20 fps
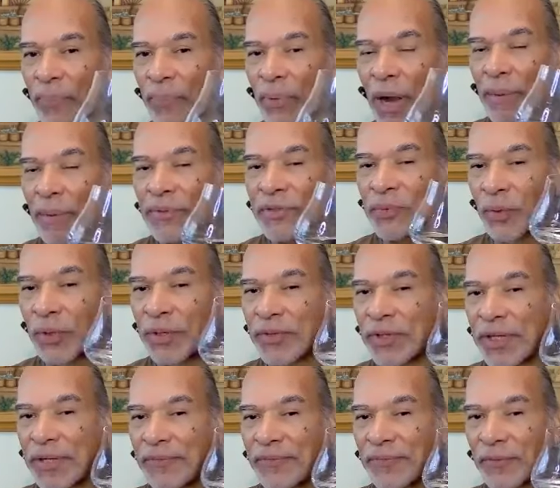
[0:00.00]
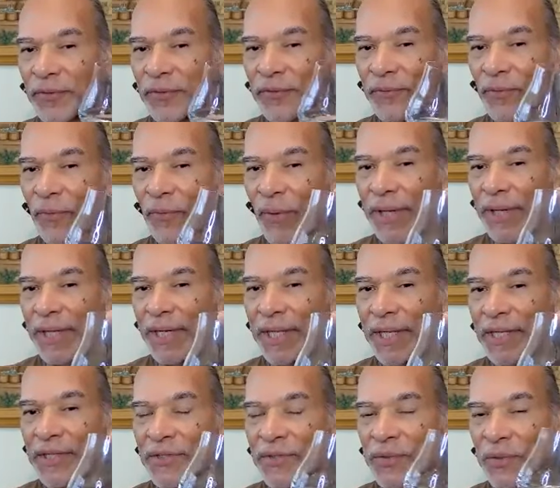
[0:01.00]
of promise worthy for what it
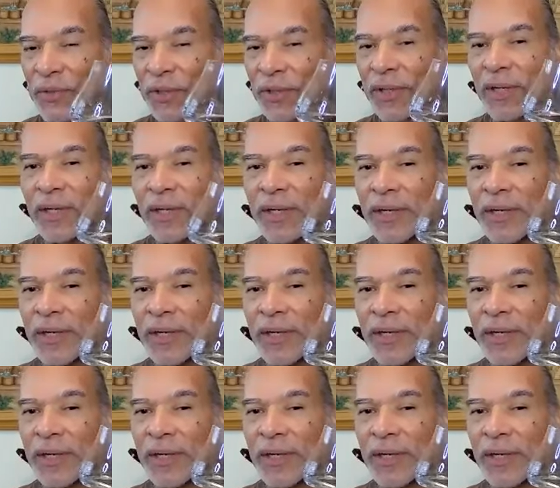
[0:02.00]
is, or?